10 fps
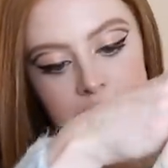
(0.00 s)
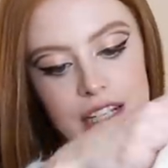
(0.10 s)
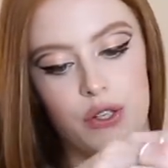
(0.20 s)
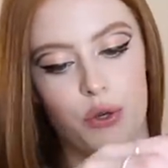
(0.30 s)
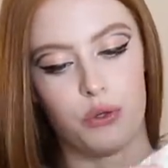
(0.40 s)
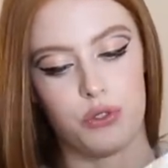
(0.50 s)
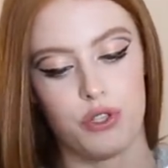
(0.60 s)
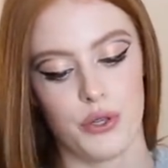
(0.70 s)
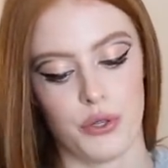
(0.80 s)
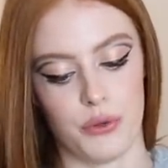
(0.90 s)
actually not
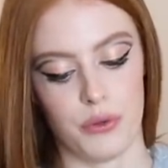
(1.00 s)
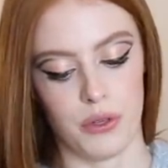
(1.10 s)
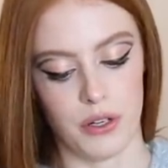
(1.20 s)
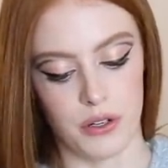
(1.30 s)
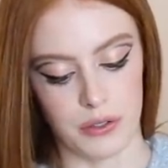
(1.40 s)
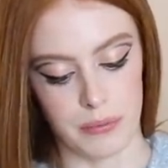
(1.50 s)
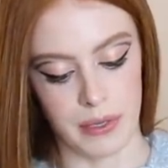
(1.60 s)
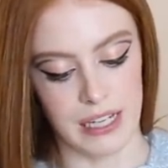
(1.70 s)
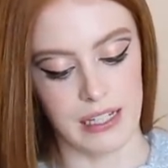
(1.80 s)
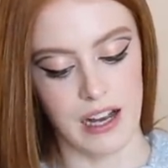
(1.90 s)
too long
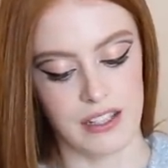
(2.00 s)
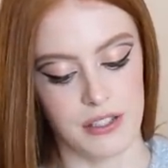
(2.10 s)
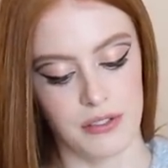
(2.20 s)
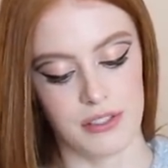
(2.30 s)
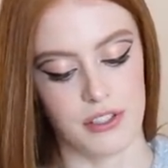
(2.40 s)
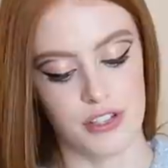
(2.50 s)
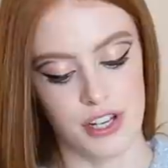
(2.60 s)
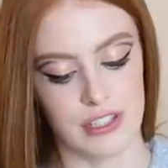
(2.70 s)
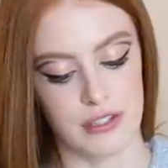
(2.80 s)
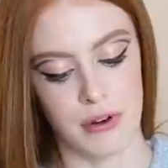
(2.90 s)
but it cuts off at
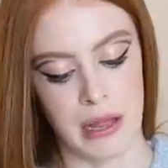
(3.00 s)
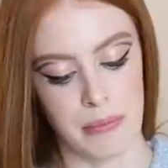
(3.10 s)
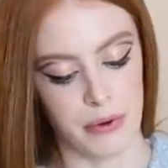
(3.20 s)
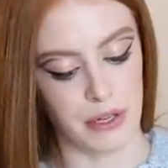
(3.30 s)
just the right